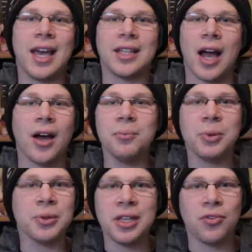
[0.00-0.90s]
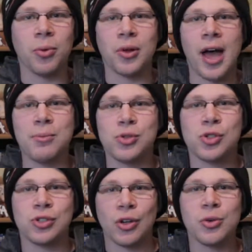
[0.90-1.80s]
And unbelievable. I'm
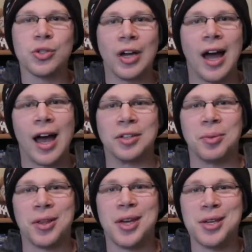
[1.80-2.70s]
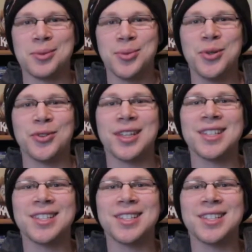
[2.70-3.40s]
so shocked by this movie.